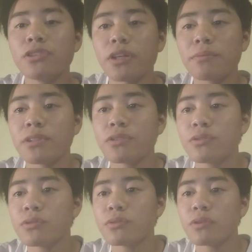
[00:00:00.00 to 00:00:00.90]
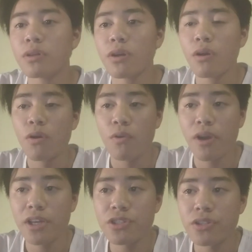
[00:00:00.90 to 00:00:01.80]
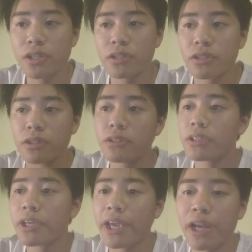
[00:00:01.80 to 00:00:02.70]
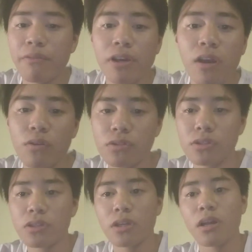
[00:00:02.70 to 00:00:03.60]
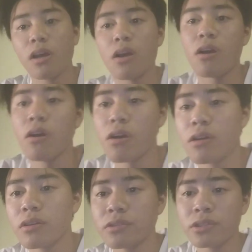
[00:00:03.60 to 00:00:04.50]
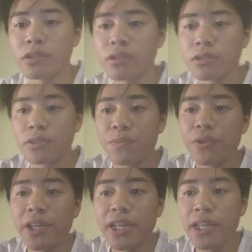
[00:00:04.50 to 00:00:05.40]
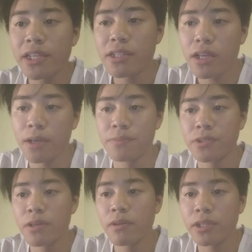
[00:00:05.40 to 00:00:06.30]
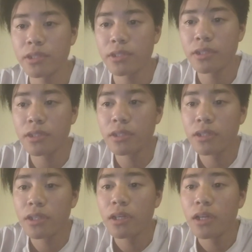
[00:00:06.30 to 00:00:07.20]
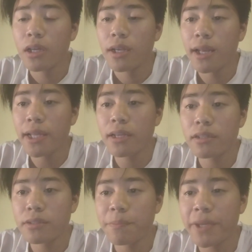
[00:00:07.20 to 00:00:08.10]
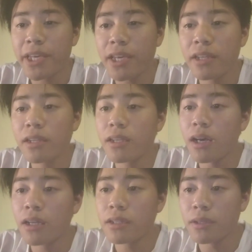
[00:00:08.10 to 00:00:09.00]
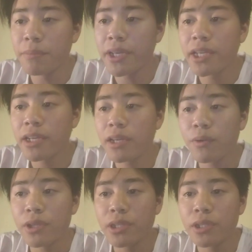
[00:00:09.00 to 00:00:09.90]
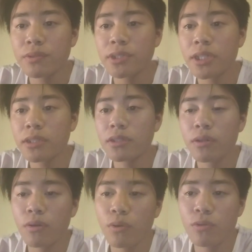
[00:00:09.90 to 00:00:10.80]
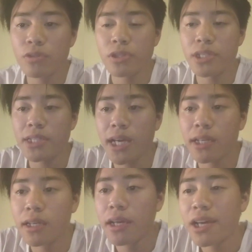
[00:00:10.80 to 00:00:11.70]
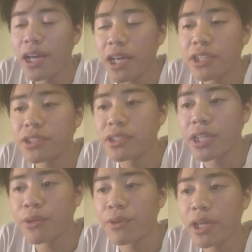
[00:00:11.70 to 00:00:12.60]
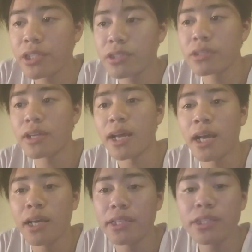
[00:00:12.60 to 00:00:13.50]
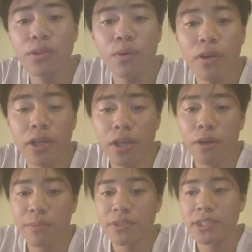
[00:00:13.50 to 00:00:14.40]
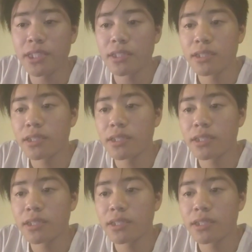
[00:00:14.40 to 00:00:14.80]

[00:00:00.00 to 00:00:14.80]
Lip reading: Chapter 2: Why structures carry loads, or the springiness of solids. Let us begin at the beginning with Newton, who said that action and reaction are equal and opposite.